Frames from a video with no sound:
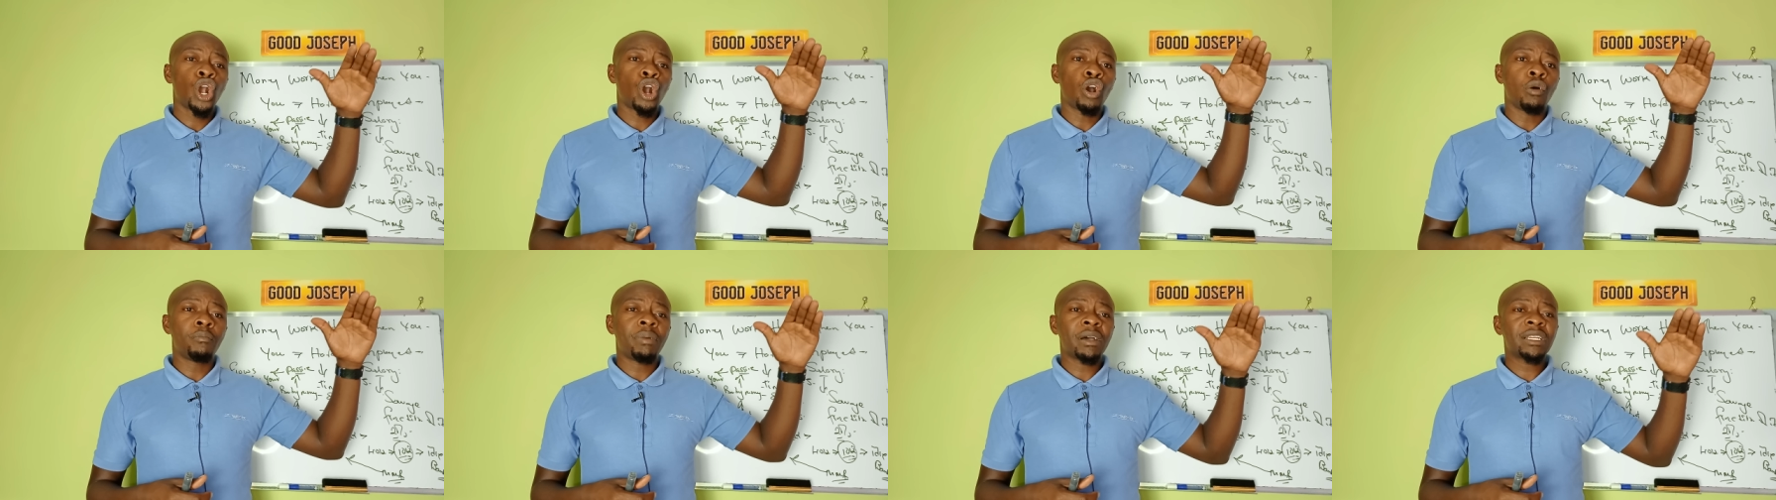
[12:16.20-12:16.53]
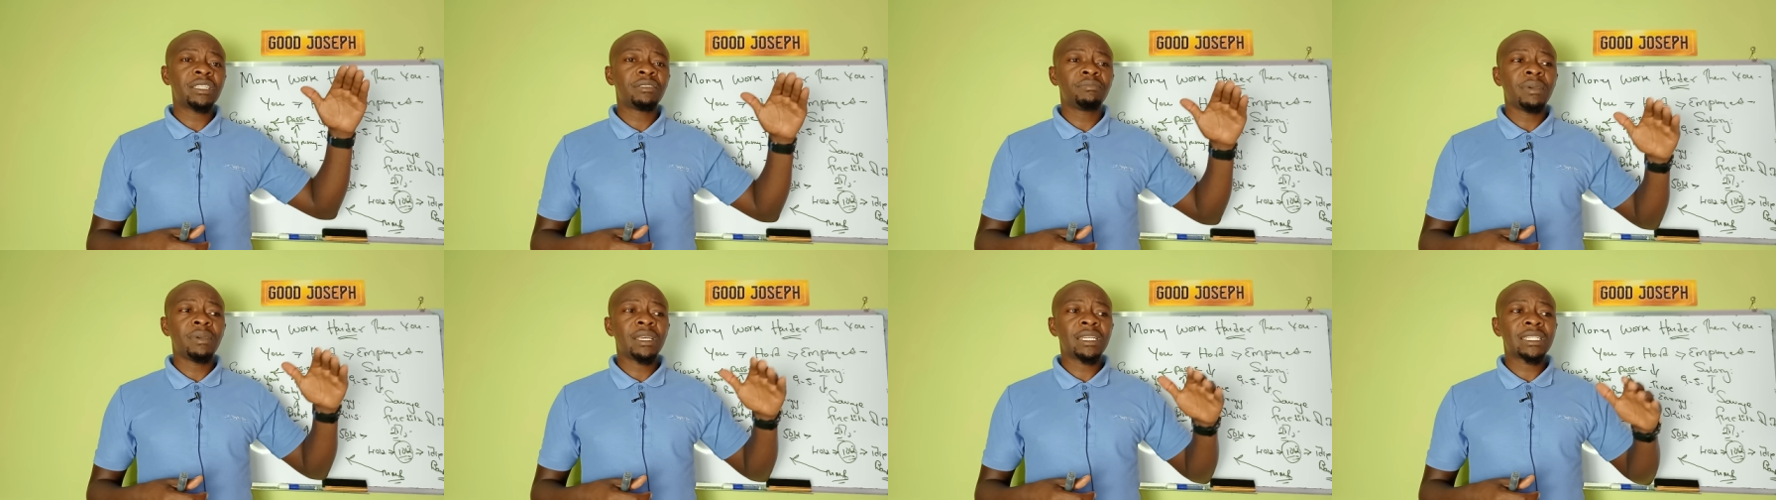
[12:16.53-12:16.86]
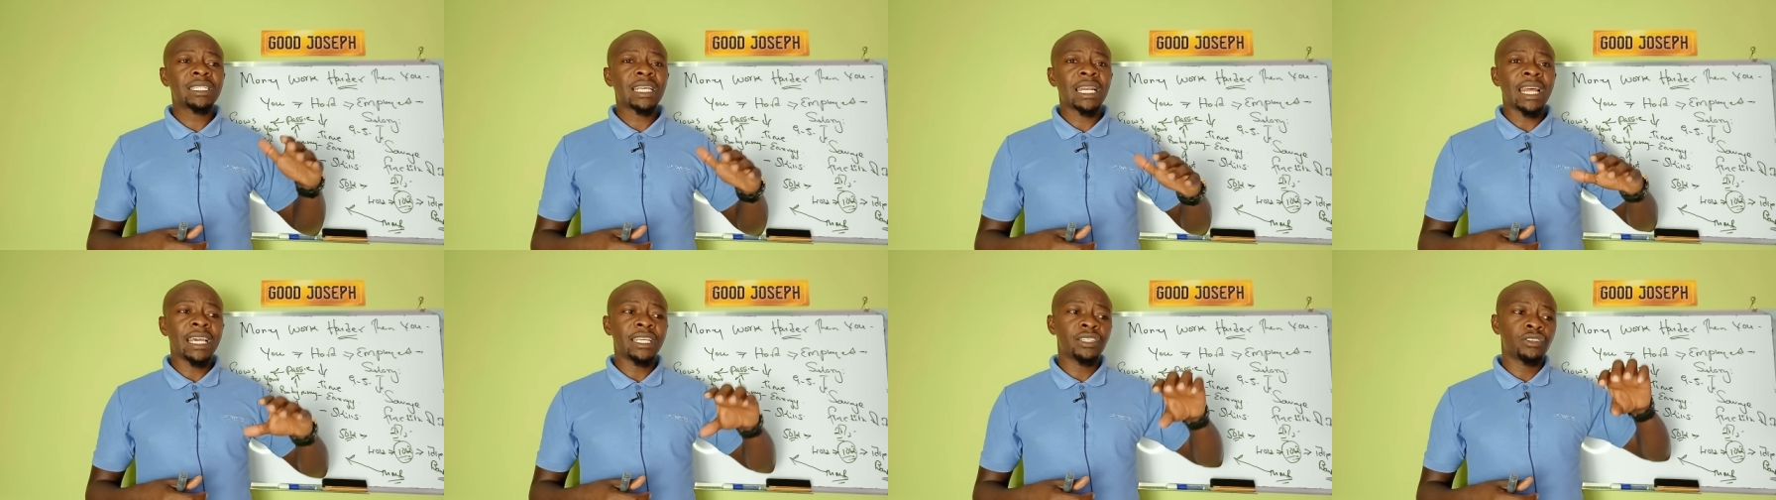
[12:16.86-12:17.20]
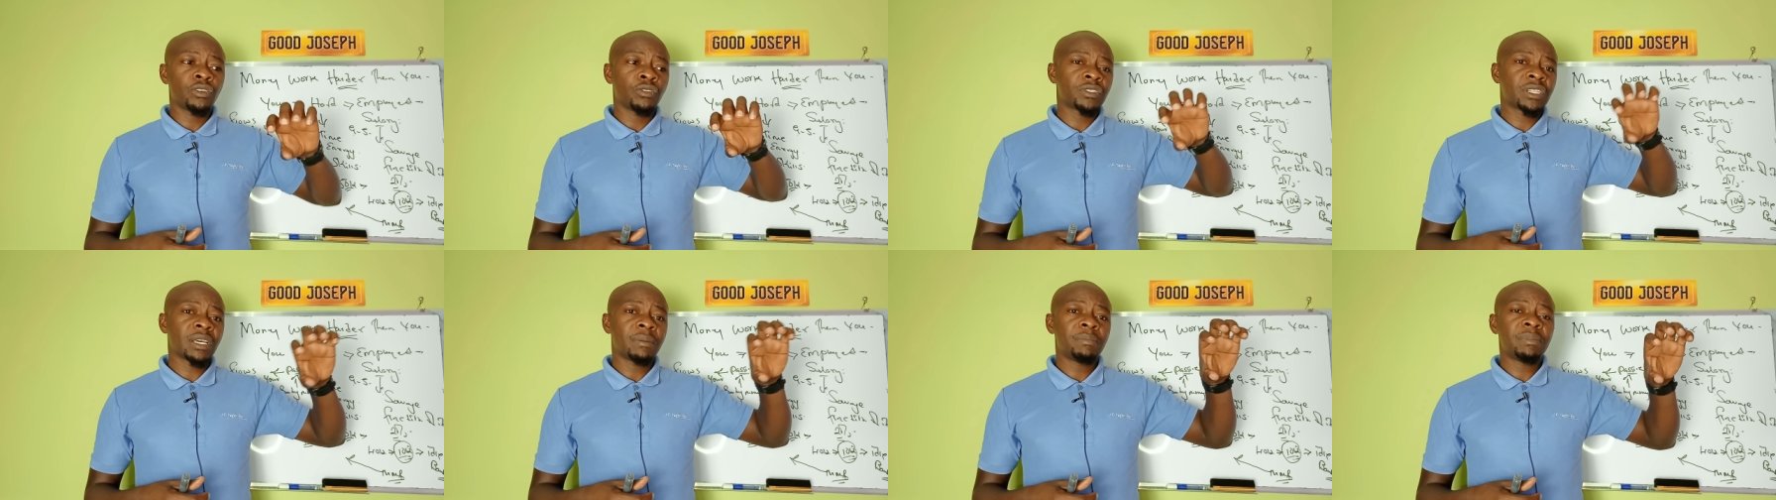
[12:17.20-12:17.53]
compartmentalize
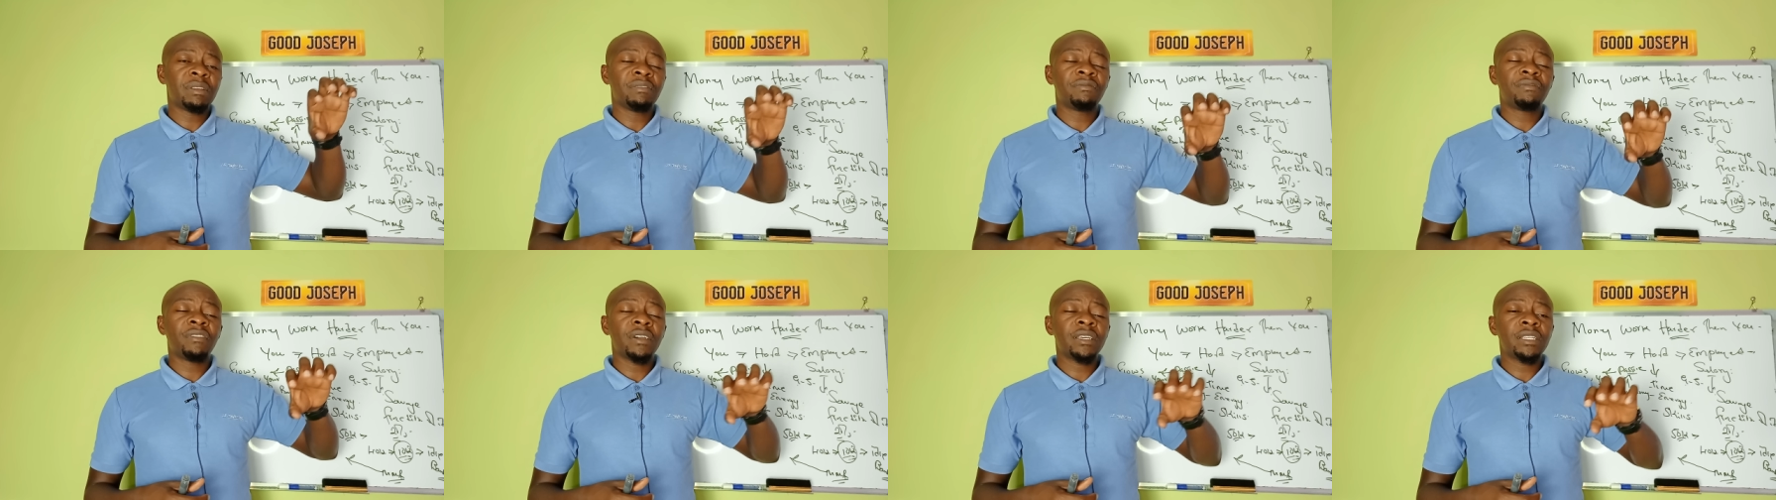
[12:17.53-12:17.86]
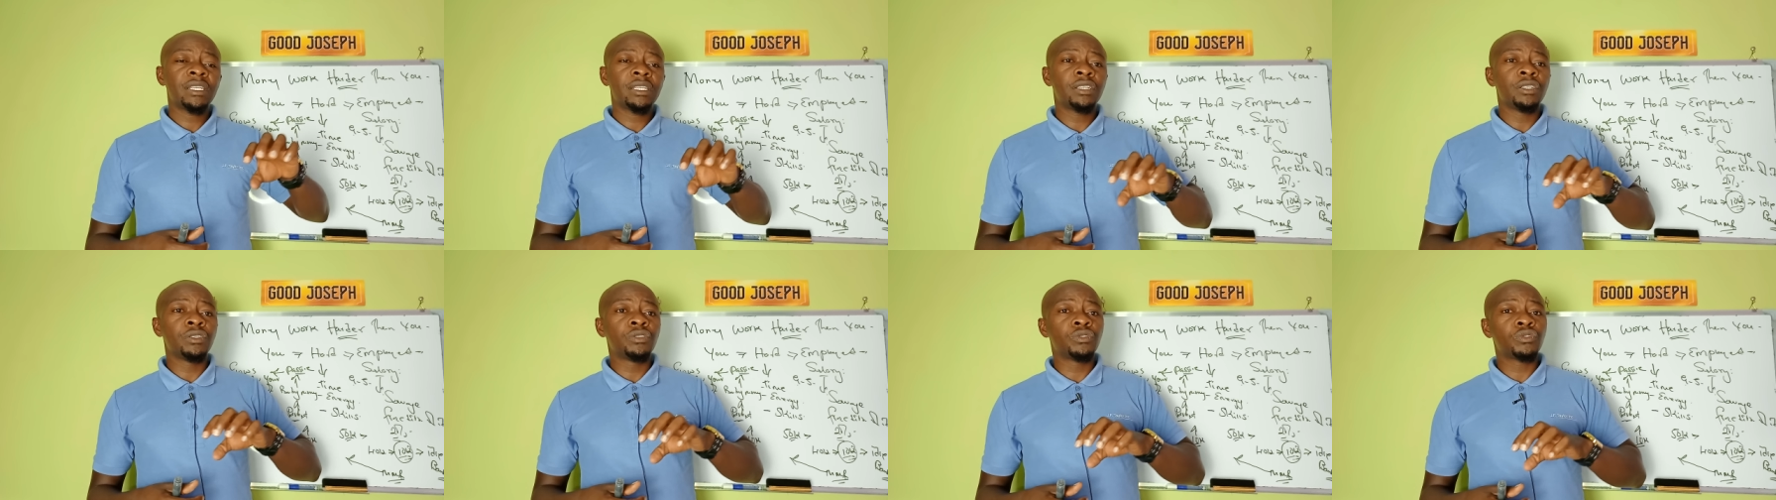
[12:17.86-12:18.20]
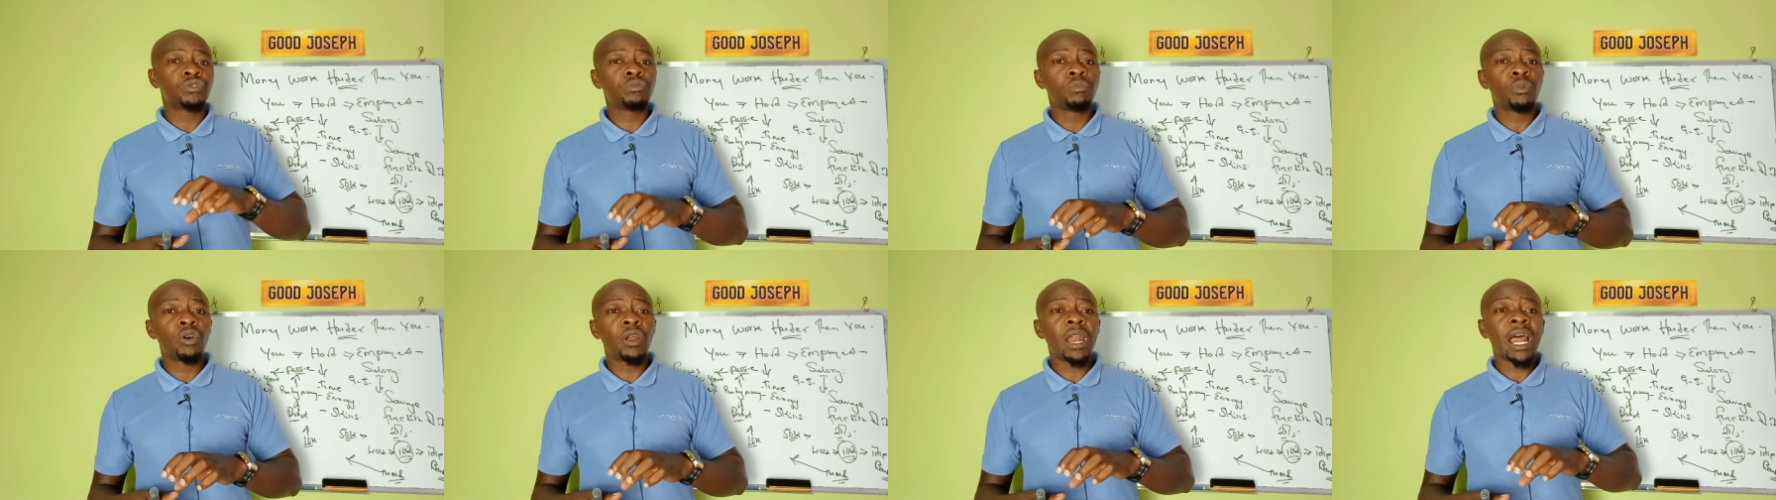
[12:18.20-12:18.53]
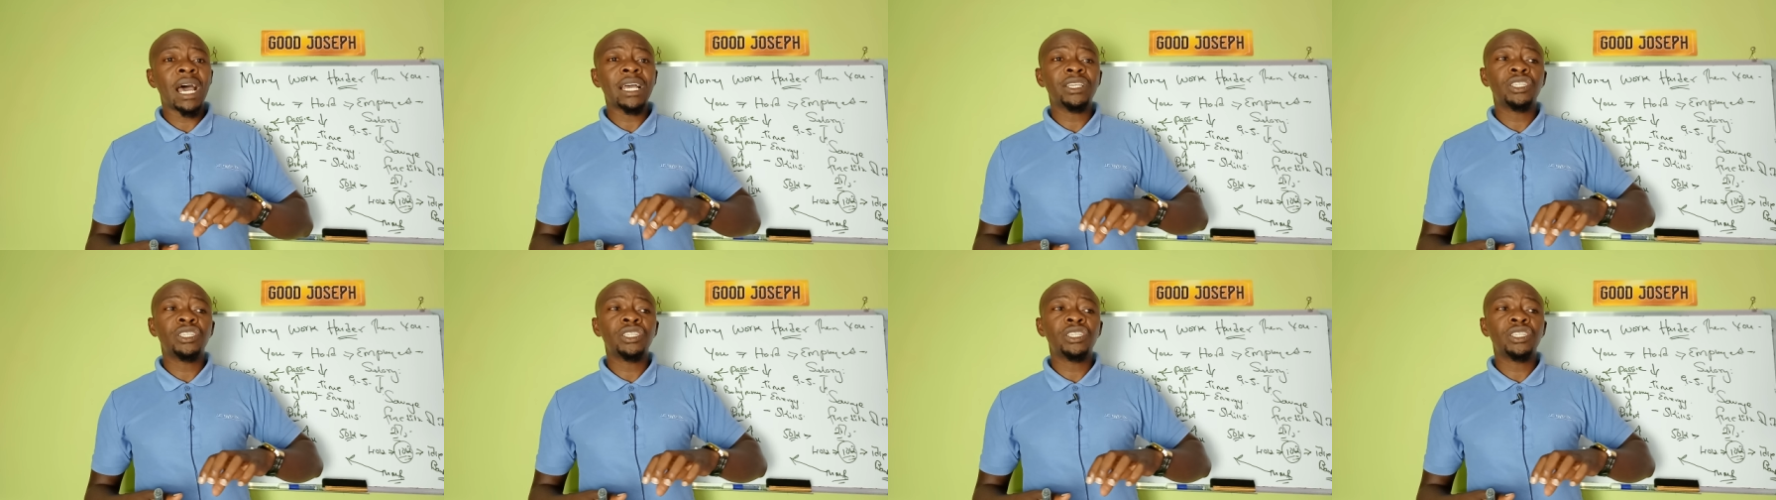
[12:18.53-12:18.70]
or subdivide it into smaller